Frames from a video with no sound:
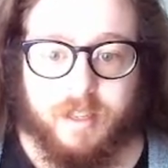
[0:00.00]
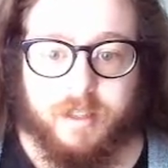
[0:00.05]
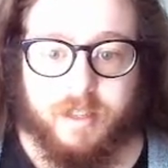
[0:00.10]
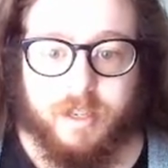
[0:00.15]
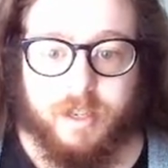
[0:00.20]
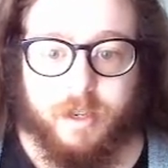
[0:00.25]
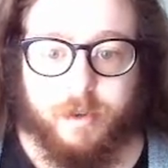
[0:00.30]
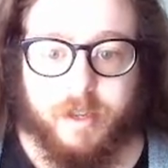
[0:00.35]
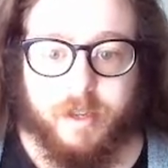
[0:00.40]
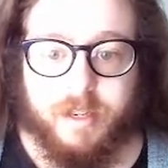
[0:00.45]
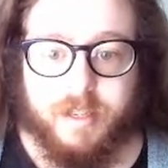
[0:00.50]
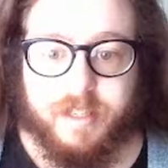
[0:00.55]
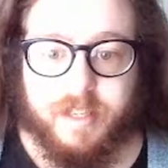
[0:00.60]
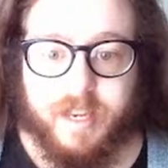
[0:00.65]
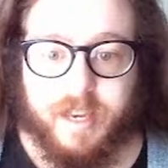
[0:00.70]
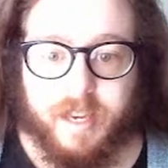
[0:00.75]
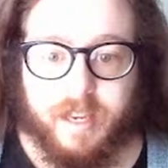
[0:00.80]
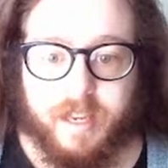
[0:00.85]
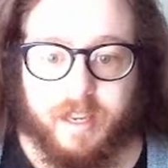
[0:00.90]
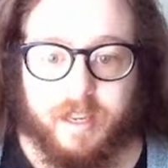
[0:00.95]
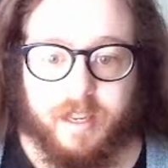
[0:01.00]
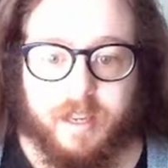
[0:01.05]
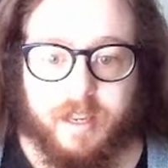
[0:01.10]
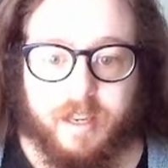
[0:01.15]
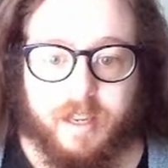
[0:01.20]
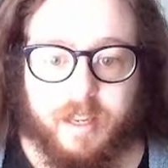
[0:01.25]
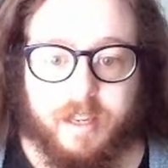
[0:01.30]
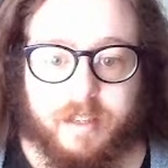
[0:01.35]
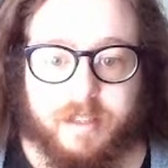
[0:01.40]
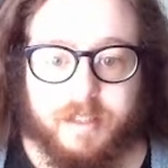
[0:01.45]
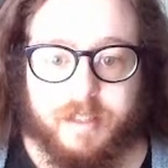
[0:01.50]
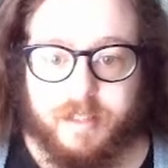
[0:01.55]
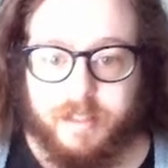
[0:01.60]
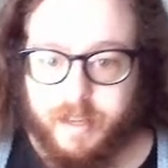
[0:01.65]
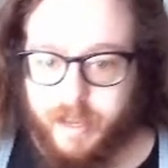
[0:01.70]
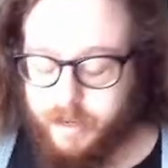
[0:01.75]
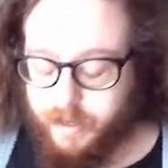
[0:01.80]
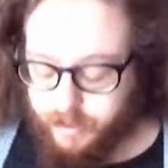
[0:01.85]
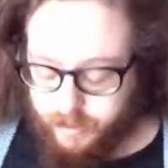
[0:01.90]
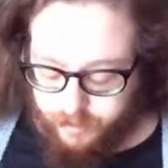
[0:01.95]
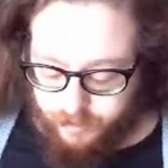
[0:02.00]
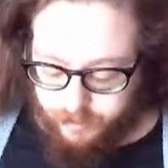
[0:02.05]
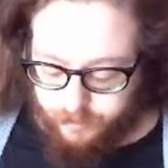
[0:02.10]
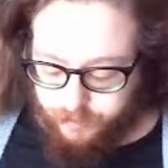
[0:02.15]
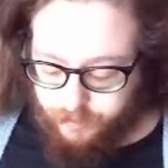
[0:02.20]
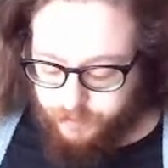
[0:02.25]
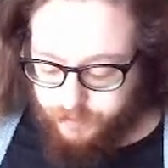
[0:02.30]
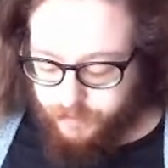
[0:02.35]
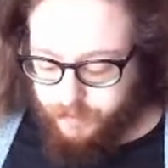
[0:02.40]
that you can tick instead of